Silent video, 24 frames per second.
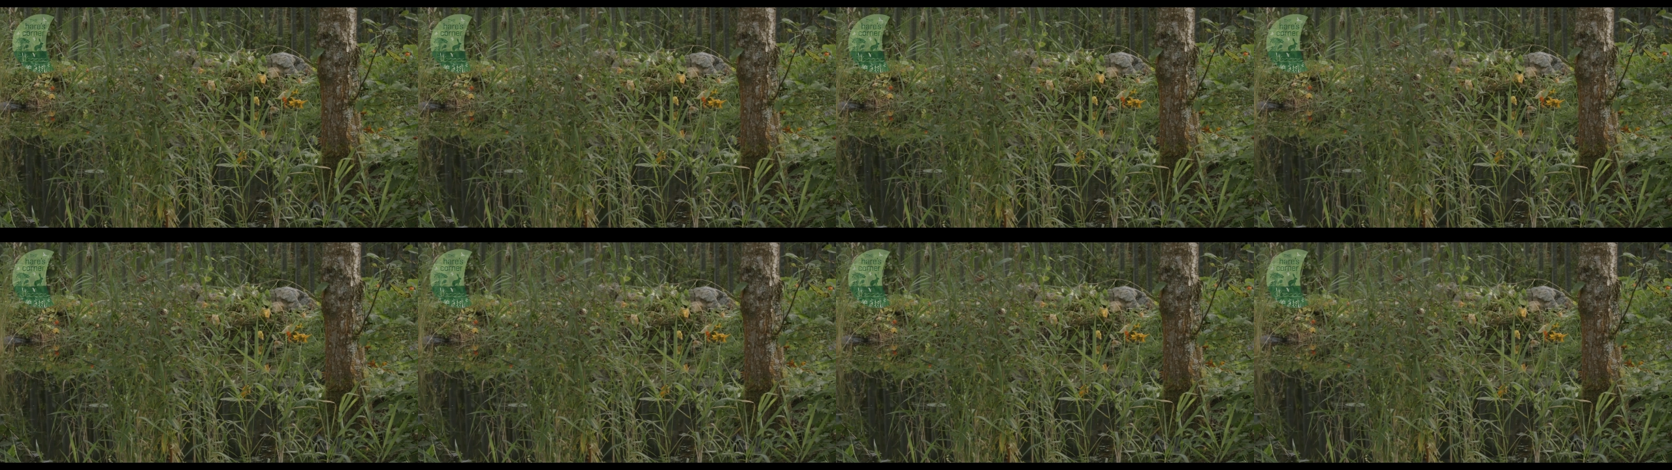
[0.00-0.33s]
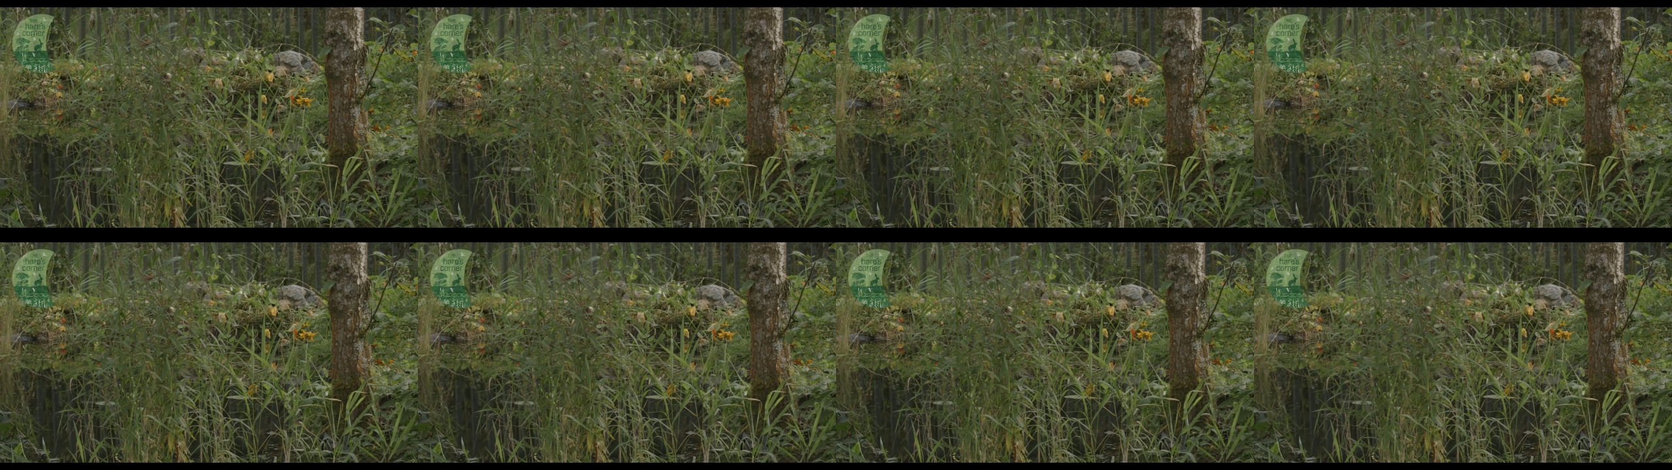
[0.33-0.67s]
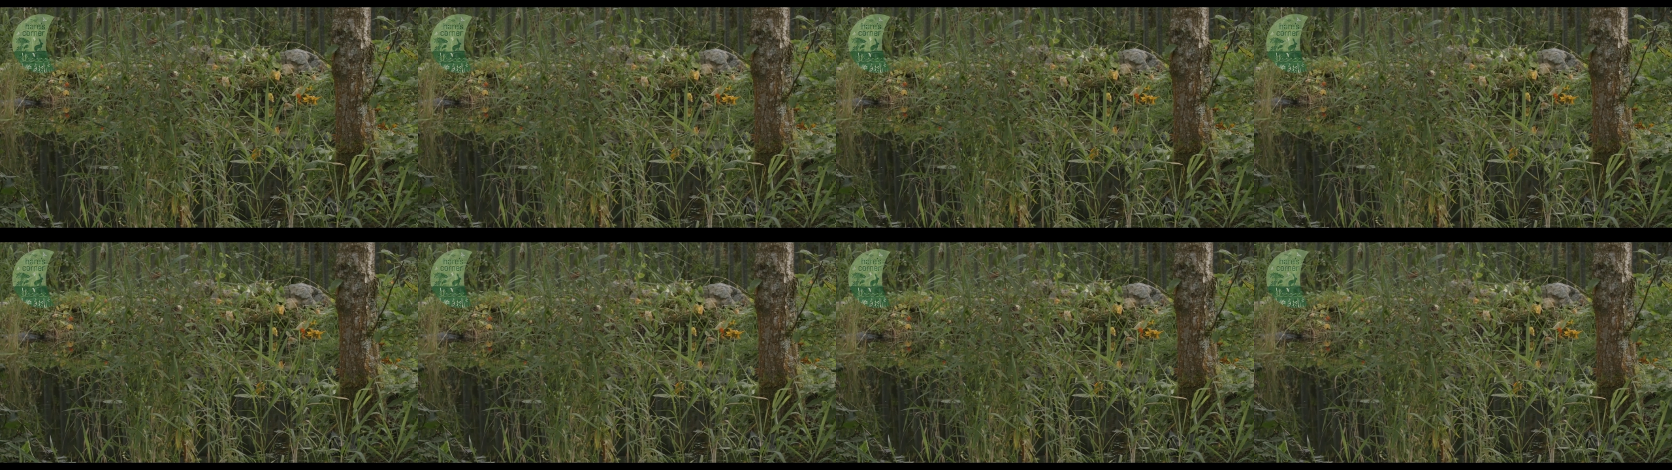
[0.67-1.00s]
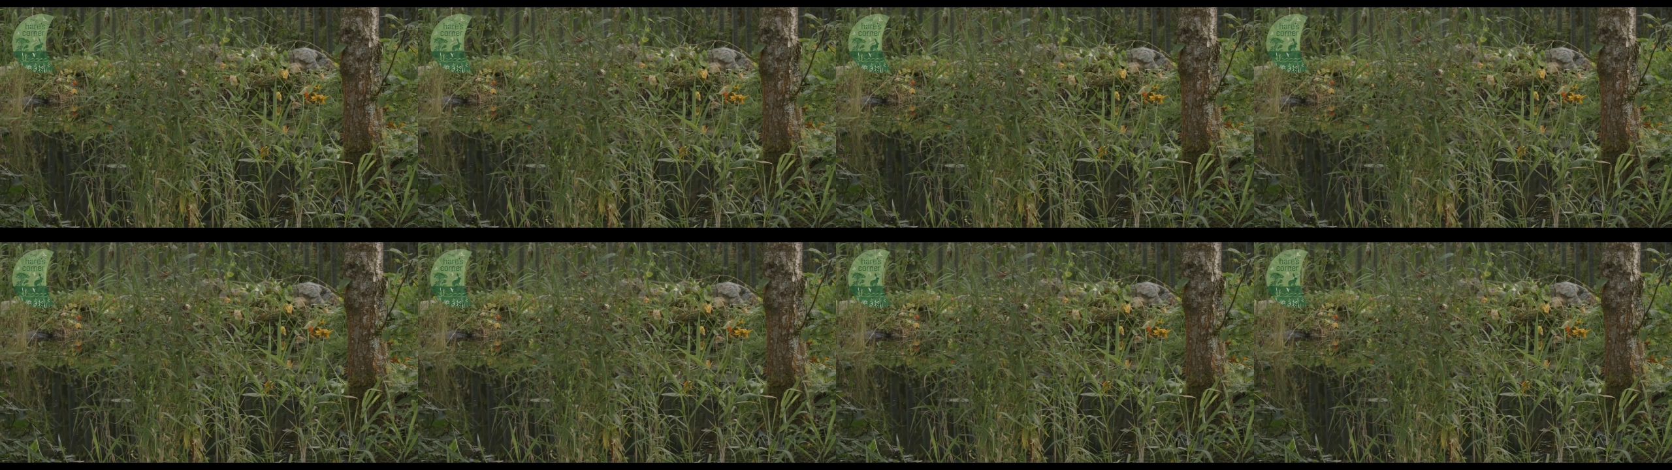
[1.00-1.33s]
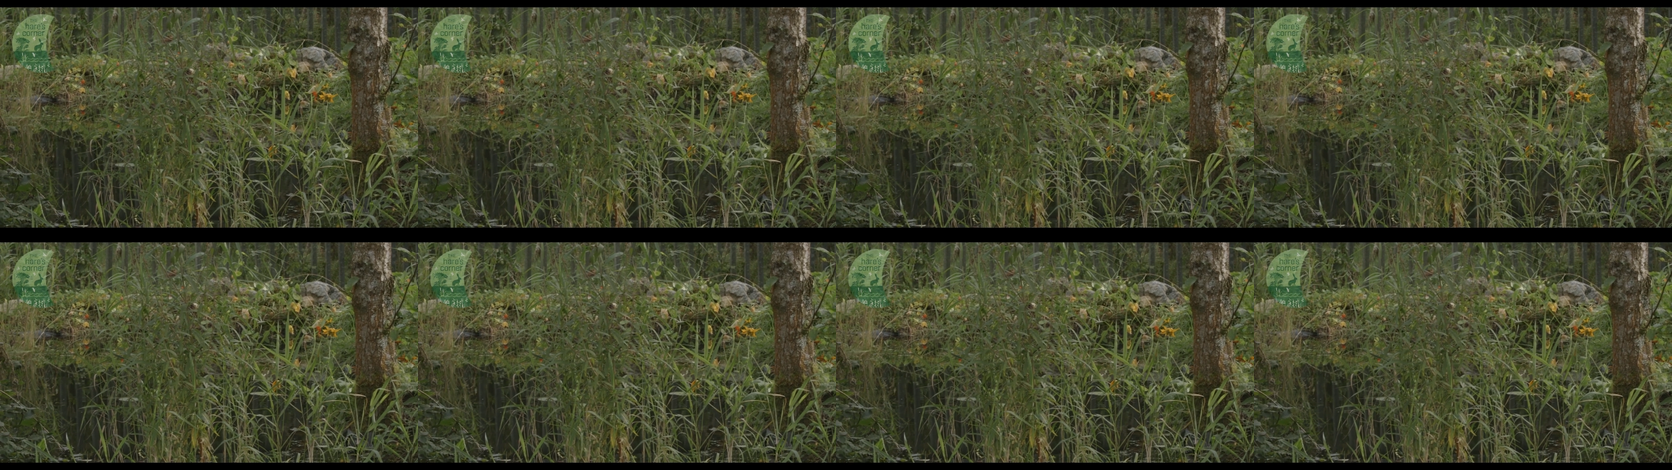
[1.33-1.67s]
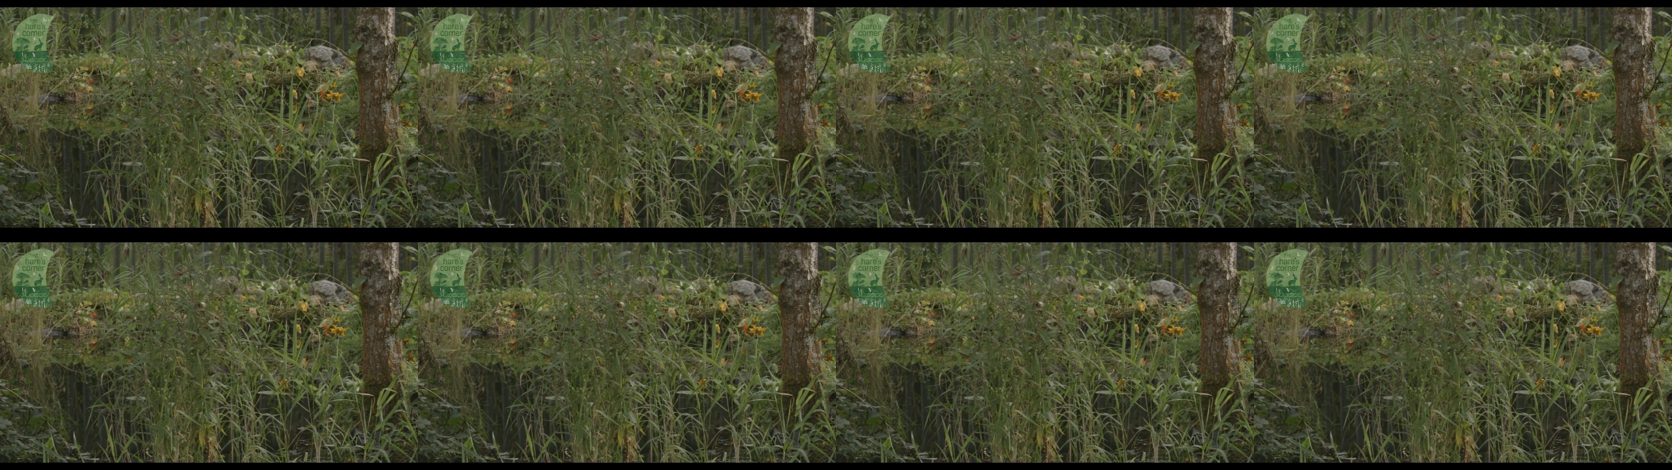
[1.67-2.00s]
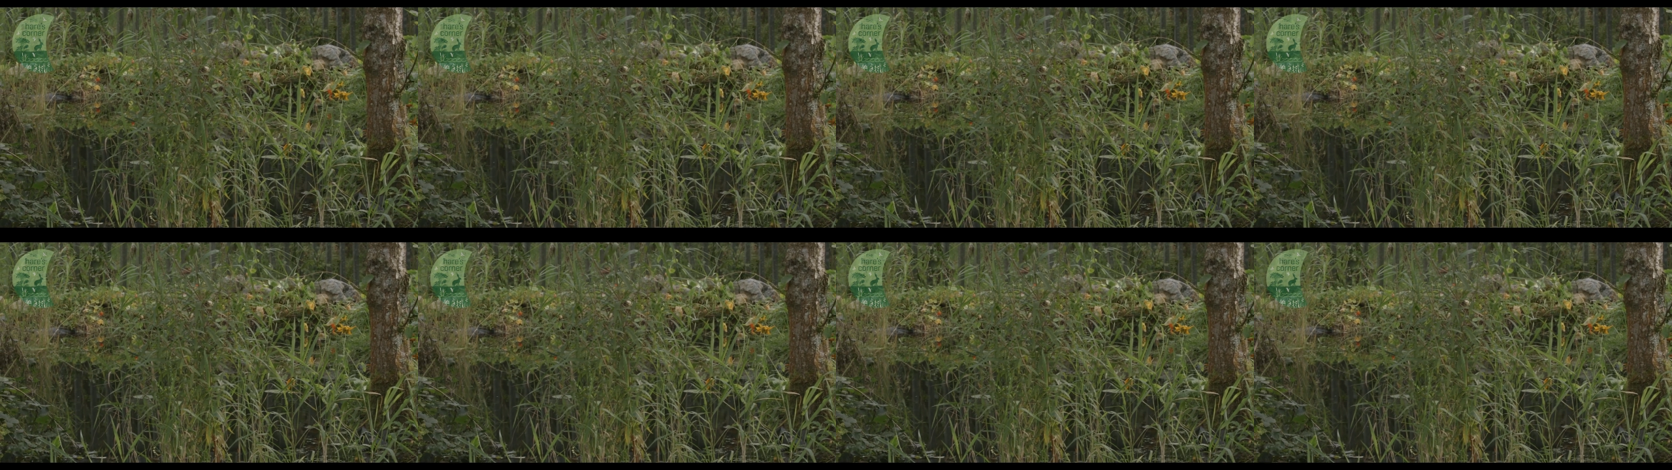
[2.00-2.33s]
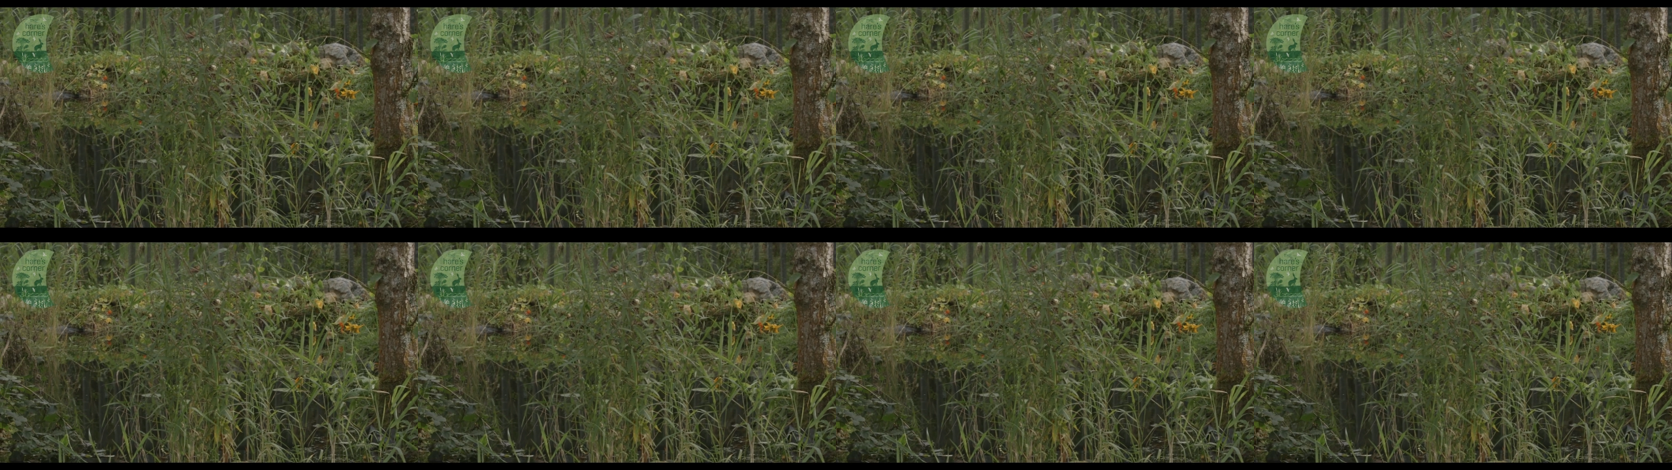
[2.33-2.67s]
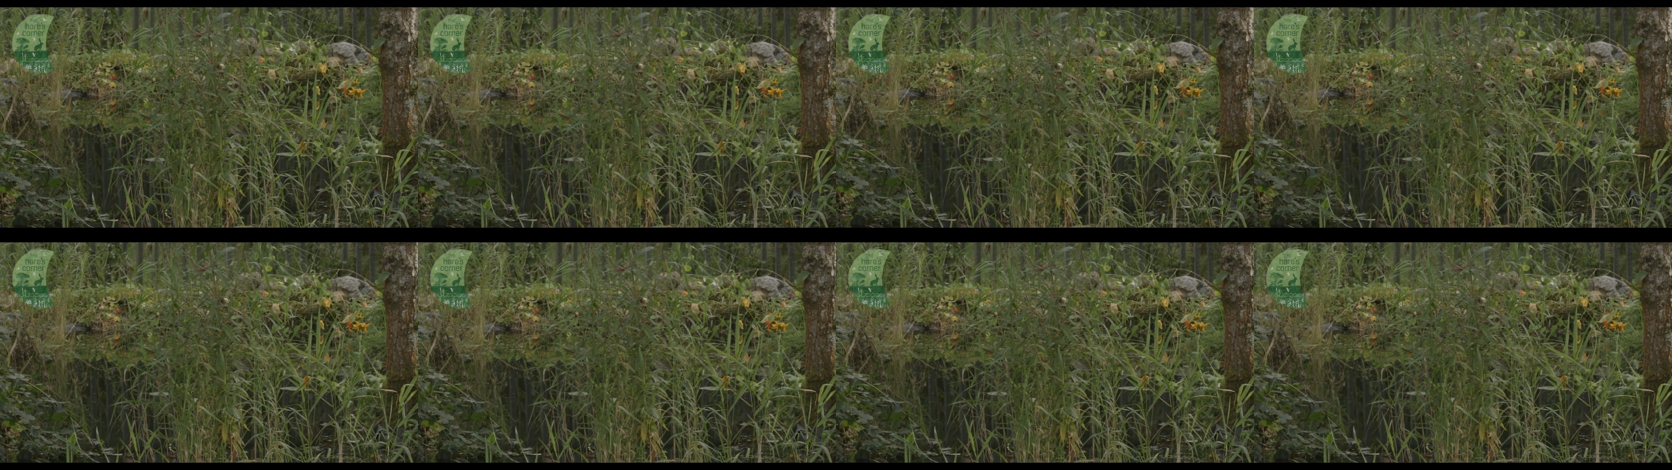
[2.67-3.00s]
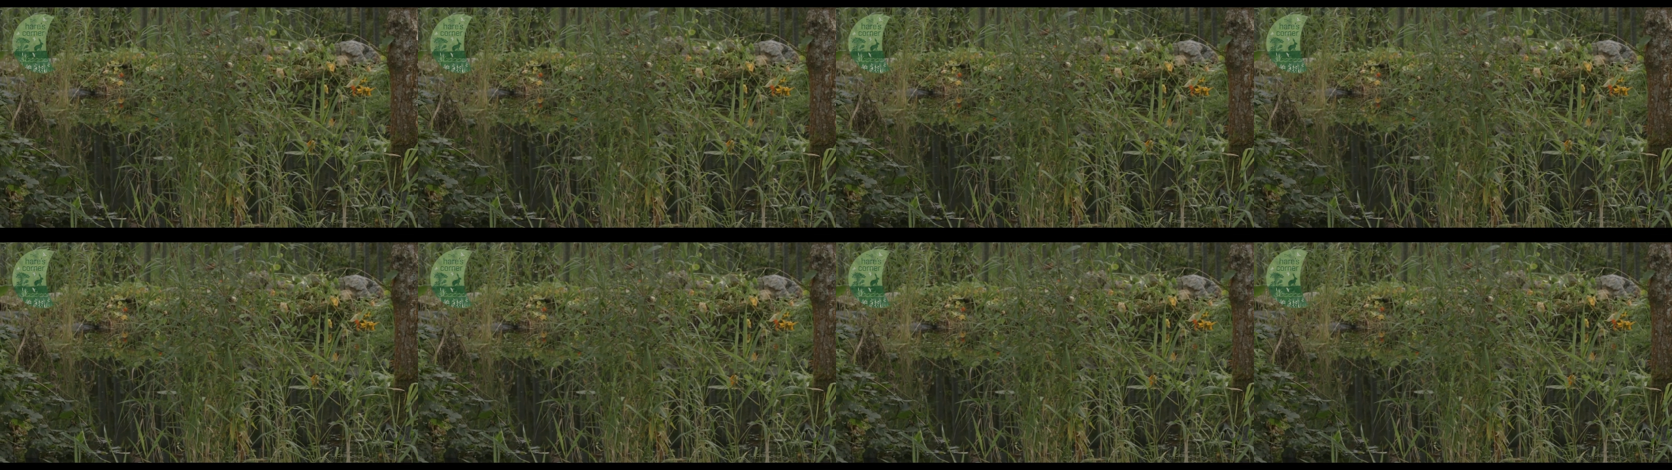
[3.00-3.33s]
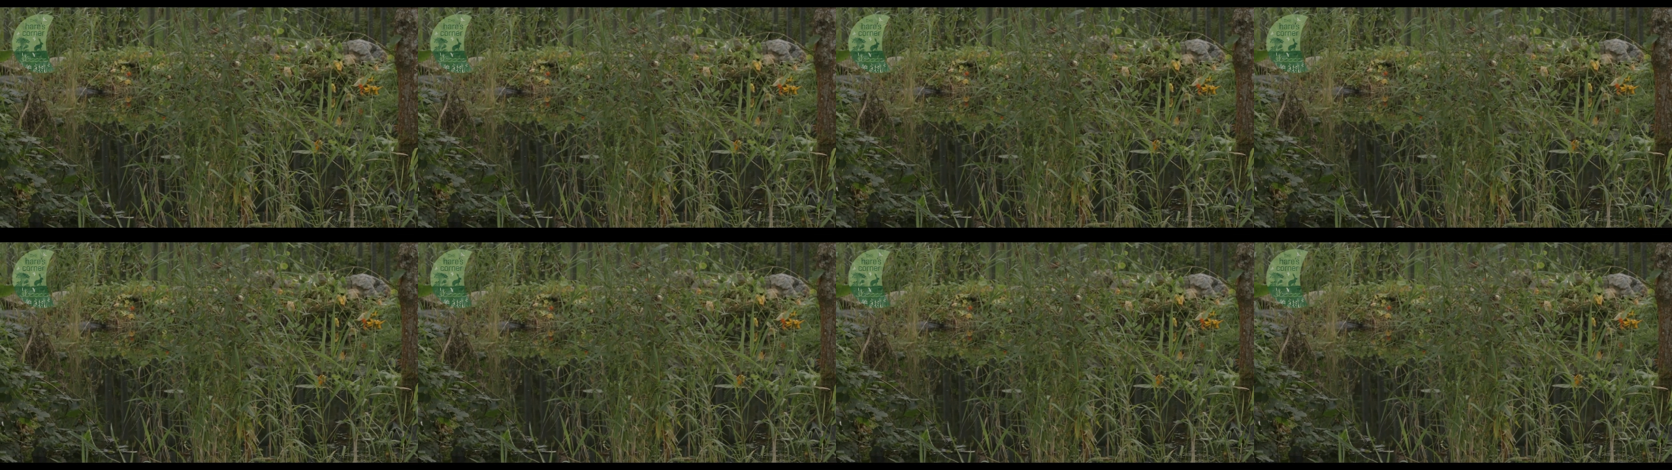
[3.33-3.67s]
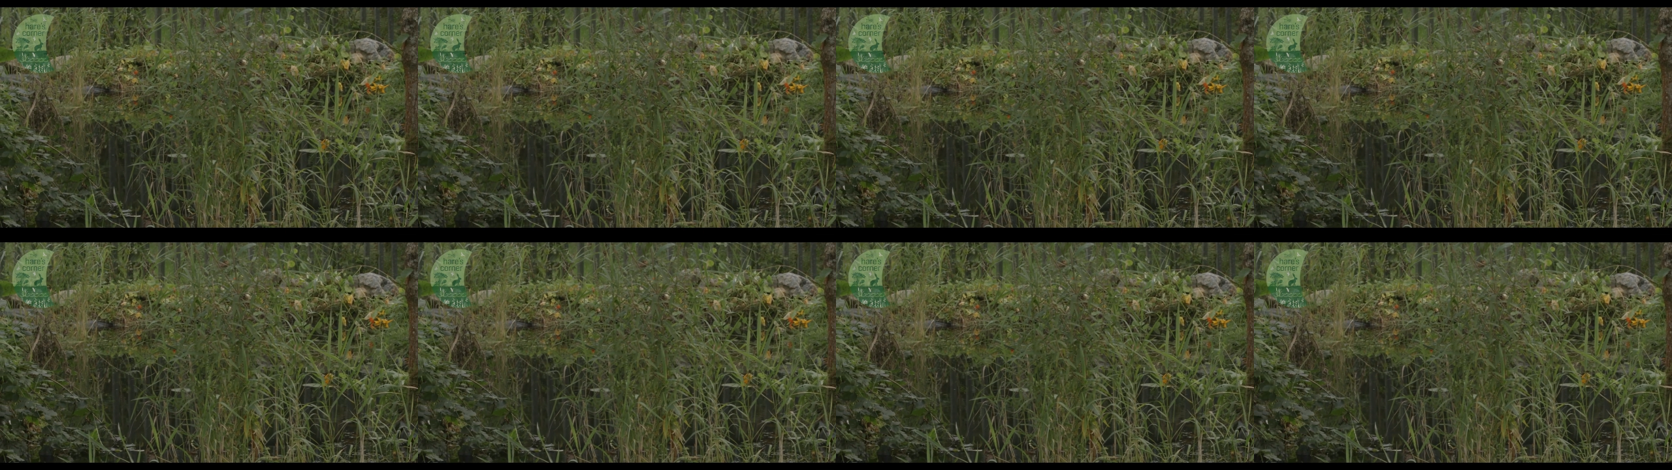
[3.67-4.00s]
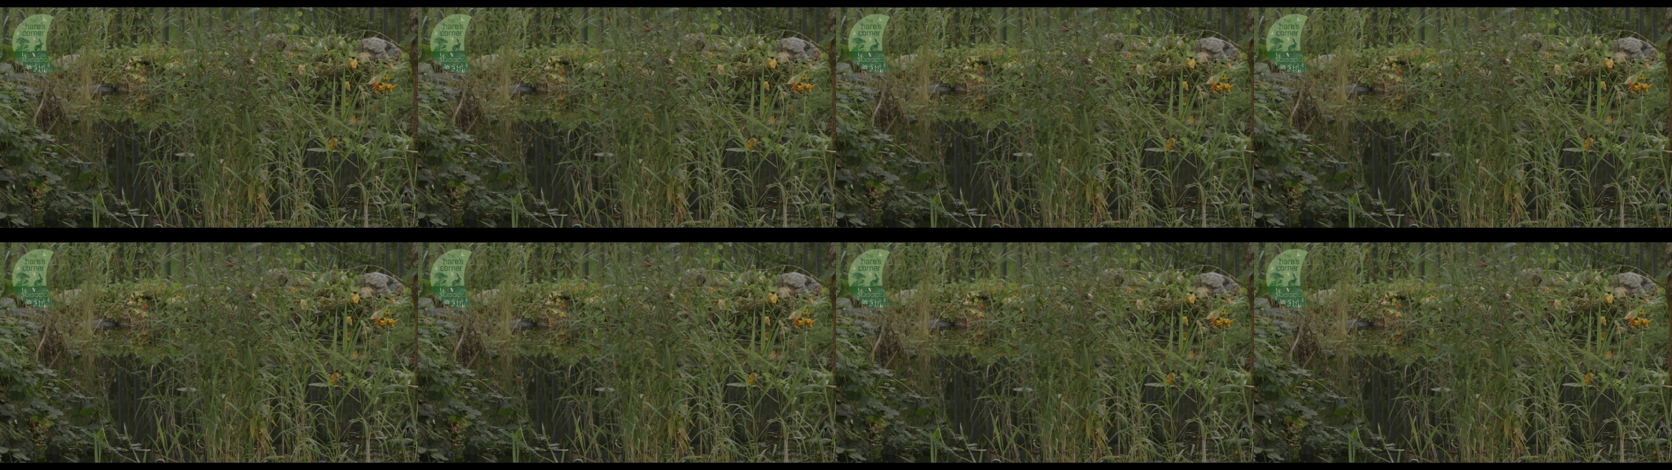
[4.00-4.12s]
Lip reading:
No face is visible, so there are no lips to read.